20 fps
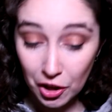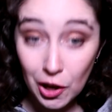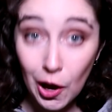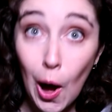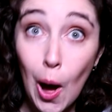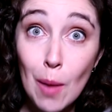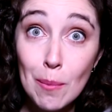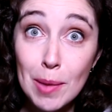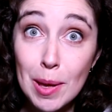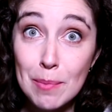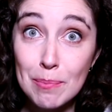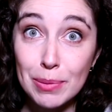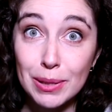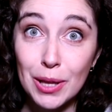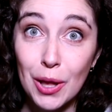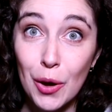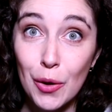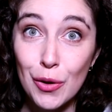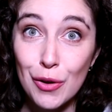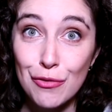comment
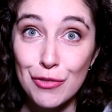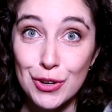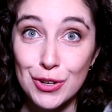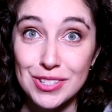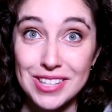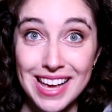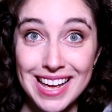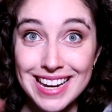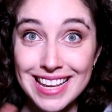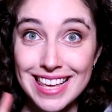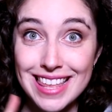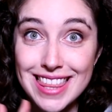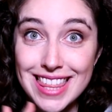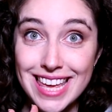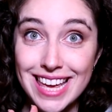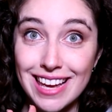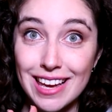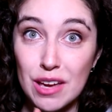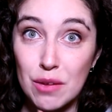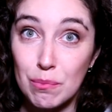below if there's
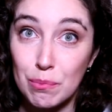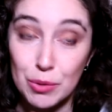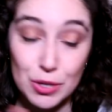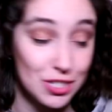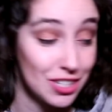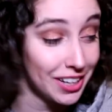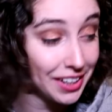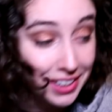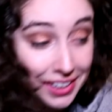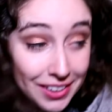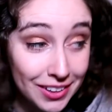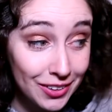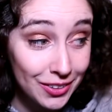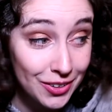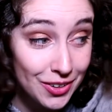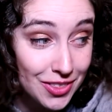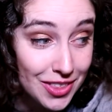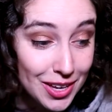anything in particular